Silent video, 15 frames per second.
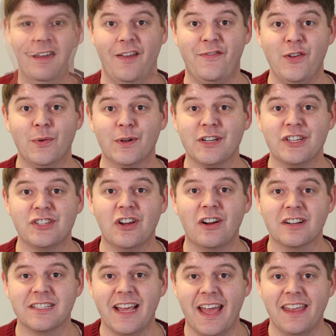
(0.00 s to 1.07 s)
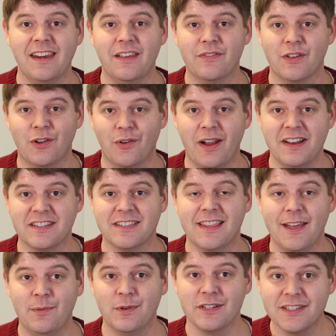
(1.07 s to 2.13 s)
If you were to talk to any of the greats,
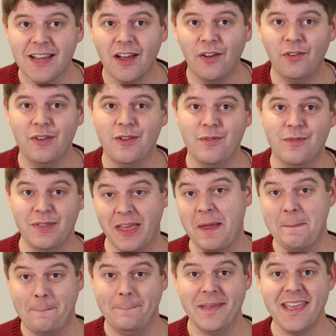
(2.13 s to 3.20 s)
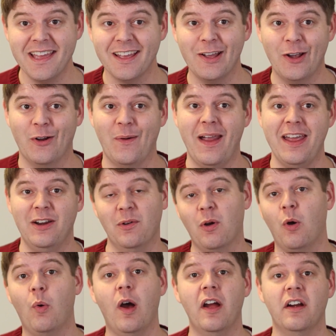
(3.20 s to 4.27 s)
they would tell you that being great
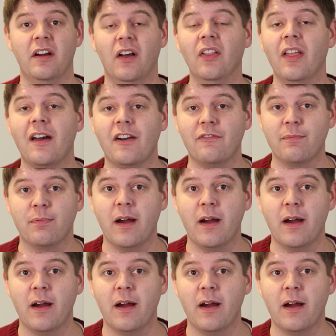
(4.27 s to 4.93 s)
required a lot of